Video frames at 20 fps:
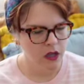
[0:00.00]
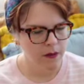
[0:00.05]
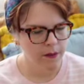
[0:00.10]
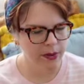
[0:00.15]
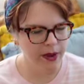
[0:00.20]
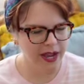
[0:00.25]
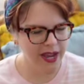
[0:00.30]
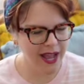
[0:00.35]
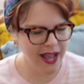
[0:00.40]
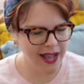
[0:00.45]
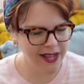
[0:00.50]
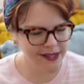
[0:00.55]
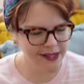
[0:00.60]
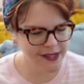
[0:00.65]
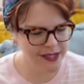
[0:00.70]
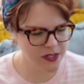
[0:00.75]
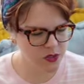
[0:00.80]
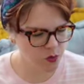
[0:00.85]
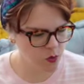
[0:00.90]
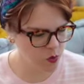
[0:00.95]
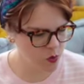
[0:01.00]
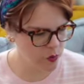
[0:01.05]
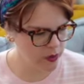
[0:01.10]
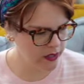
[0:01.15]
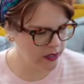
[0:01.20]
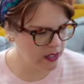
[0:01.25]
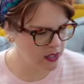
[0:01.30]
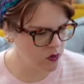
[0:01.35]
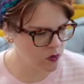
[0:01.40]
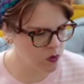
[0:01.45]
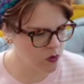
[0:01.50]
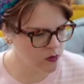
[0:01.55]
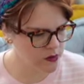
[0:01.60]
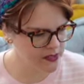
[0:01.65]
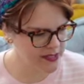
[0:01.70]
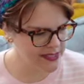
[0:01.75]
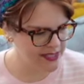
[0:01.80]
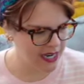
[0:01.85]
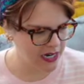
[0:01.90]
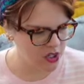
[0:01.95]
But it has this really cool
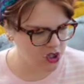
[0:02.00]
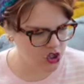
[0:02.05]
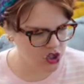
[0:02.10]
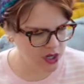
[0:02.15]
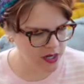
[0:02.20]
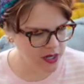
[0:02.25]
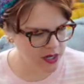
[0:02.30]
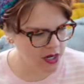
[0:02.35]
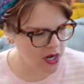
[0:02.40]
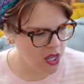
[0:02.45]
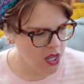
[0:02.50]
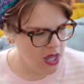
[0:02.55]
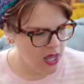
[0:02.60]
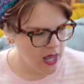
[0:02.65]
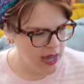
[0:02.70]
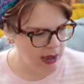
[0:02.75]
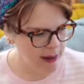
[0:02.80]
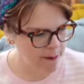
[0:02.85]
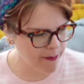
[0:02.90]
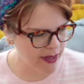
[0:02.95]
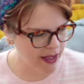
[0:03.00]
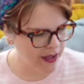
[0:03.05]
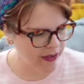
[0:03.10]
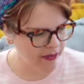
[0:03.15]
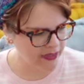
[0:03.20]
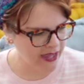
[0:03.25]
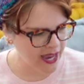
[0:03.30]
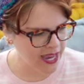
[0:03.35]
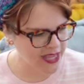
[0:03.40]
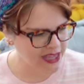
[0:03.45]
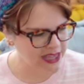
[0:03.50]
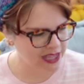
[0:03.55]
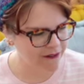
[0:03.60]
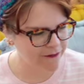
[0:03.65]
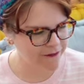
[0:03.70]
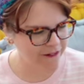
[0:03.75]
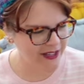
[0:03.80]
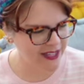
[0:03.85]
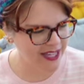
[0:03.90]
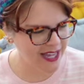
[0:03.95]
section about like the
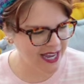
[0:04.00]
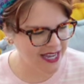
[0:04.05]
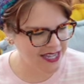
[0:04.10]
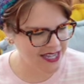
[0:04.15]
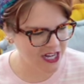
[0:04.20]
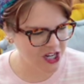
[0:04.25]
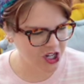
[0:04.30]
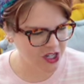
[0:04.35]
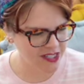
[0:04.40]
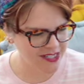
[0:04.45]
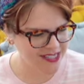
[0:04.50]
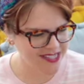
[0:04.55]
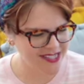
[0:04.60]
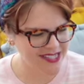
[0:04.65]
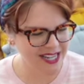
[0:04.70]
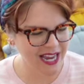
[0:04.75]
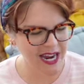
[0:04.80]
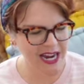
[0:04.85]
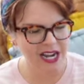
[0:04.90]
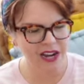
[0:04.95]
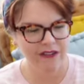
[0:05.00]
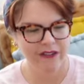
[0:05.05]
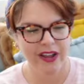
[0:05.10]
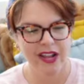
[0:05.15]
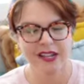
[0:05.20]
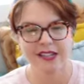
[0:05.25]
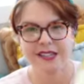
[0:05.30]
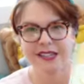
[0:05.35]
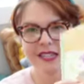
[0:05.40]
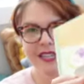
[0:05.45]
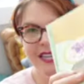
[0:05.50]
fungi that are inside of us